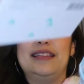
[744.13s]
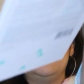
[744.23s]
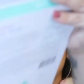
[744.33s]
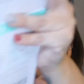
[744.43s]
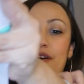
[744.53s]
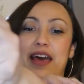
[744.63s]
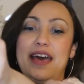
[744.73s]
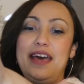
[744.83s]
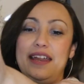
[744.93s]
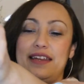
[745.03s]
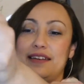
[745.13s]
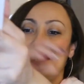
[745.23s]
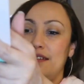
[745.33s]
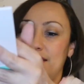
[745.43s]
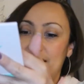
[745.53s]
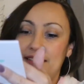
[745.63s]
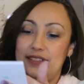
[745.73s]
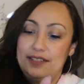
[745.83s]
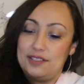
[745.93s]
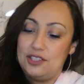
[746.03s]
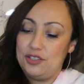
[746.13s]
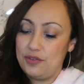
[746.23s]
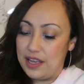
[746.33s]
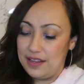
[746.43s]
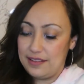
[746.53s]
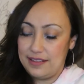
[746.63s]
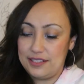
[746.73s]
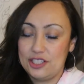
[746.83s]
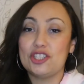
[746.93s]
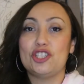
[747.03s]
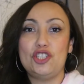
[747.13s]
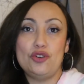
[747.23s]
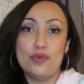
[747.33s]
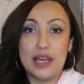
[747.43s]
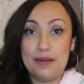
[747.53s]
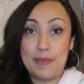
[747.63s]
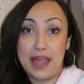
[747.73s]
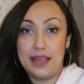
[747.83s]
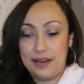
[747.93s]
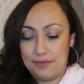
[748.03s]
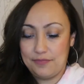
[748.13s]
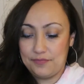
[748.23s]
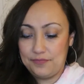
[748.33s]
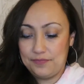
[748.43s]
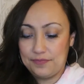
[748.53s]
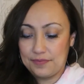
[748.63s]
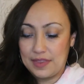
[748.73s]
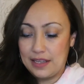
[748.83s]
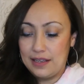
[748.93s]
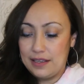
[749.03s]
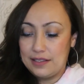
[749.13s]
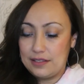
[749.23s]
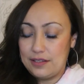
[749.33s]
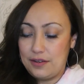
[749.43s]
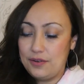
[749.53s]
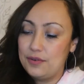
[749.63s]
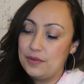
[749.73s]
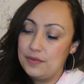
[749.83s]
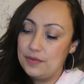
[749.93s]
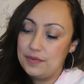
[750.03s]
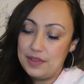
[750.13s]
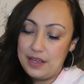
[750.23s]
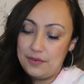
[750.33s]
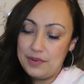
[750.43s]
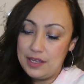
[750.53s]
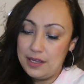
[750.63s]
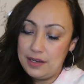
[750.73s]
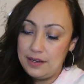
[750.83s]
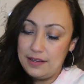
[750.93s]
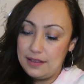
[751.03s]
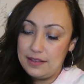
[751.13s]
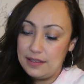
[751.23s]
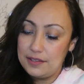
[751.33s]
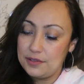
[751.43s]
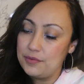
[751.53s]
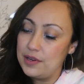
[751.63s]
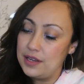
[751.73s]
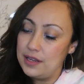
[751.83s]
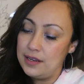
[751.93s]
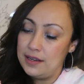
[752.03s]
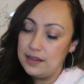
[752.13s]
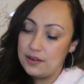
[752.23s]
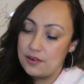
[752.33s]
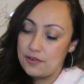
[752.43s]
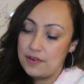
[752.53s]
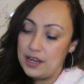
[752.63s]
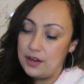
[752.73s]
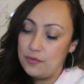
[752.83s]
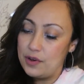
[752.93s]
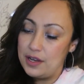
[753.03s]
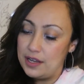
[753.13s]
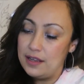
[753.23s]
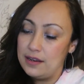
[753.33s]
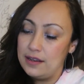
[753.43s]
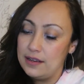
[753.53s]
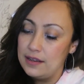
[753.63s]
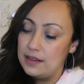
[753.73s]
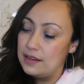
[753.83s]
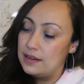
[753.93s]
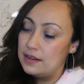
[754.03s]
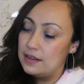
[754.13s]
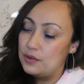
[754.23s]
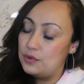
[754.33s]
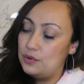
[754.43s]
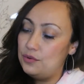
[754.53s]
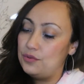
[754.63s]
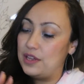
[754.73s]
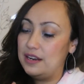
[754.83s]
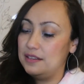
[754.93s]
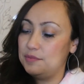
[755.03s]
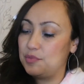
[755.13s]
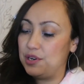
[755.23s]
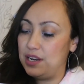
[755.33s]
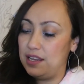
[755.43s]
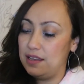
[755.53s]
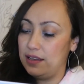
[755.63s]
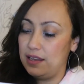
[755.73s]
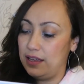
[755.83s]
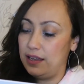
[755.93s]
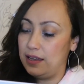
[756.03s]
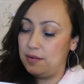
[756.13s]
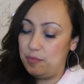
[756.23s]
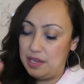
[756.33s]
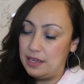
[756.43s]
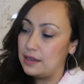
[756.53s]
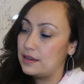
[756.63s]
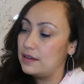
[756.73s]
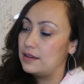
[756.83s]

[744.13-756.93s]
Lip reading: let's go ahead and let's just do it. Let's just do it, man. So that one, this one, green one. Ooh, that is pretty. And pink.